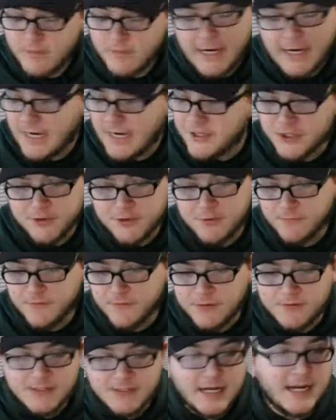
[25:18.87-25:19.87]
I just
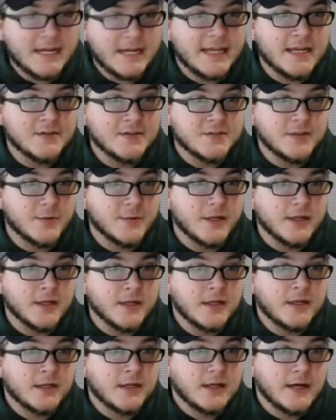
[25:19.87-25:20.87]
refuse. I can't do it.
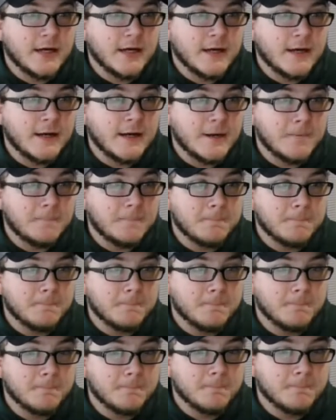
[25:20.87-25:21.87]

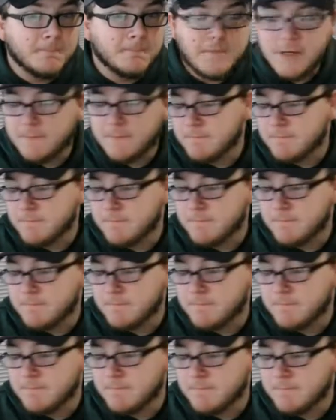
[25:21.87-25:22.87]
No, I
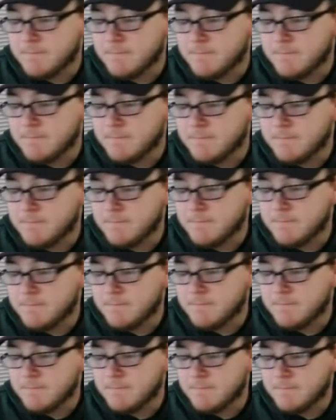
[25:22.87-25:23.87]
can't do it.
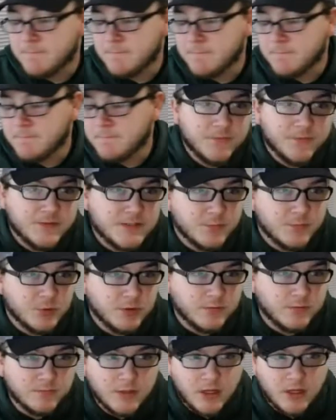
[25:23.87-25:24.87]
He was
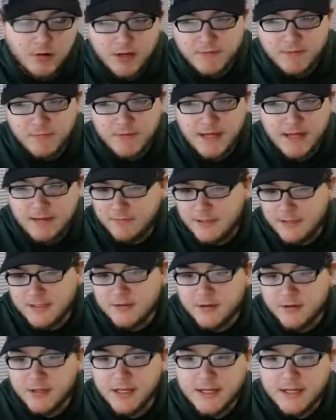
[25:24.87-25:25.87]
serviceable. I'll give him that.
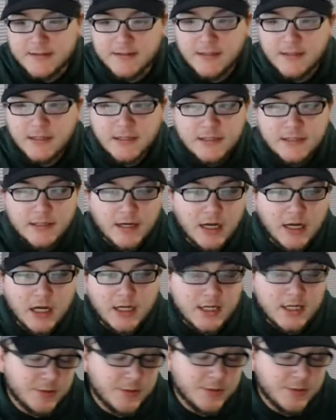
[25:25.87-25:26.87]
That's all he gets.
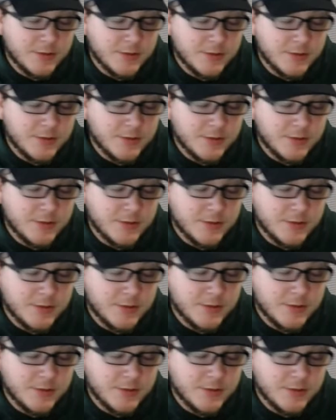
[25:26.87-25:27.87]
He was serviceable.
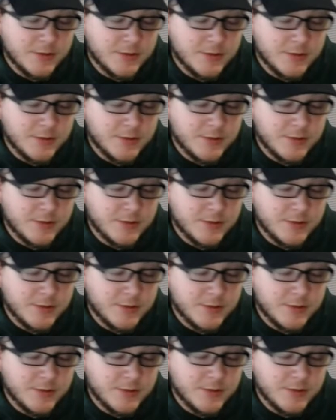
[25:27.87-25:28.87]
But
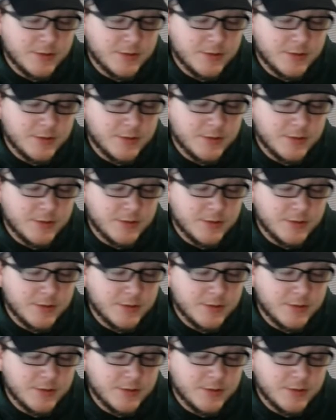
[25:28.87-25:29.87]
defensively, Kenny
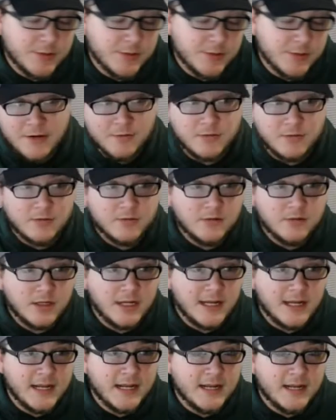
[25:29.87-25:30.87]
Clark went down
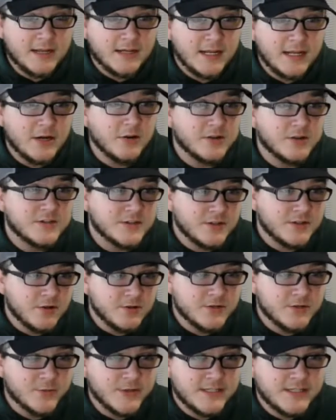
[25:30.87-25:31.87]
and Eric
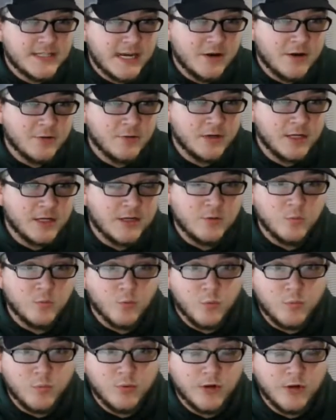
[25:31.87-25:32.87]
Stokes went down
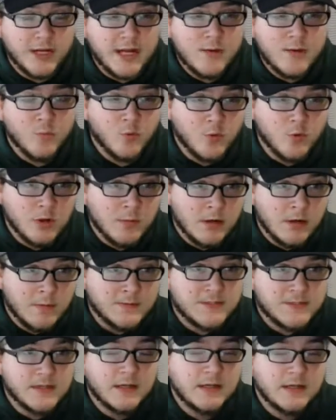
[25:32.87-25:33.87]
in pregame warmups.